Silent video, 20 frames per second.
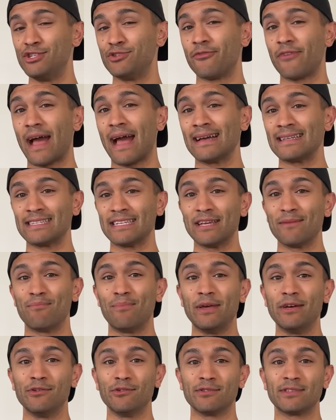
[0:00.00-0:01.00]
of Addict
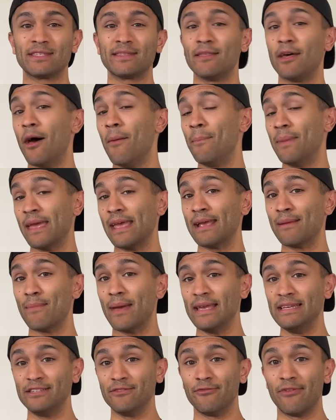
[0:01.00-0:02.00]
builds that are being
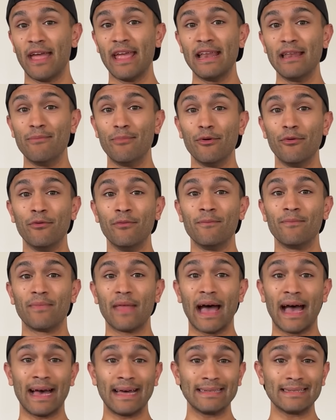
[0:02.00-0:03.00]
made available.
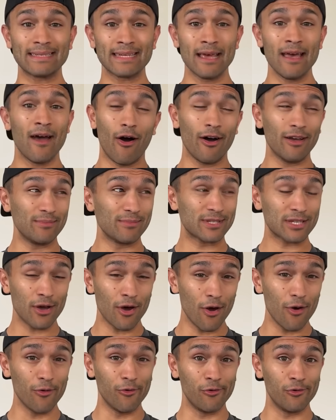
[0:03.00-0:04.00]
And I'm
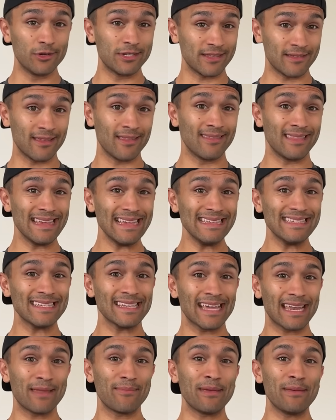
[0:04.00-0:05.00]
told that these are
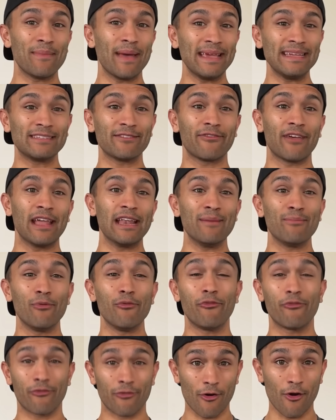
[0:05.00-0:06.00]
going to be made available
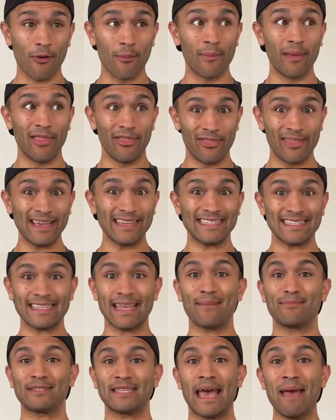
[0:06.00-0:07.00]
from this
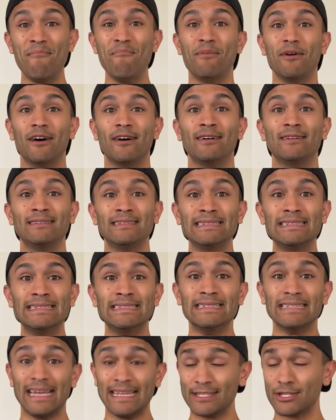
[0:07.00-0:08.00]
September.
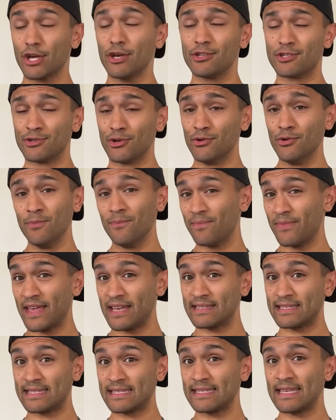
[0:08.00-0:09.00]
In total,
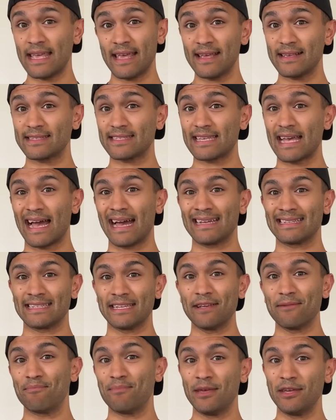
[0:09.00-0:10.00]
there's 6
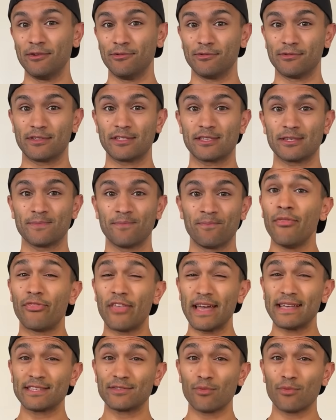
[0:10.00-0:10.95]
Addict builds. There's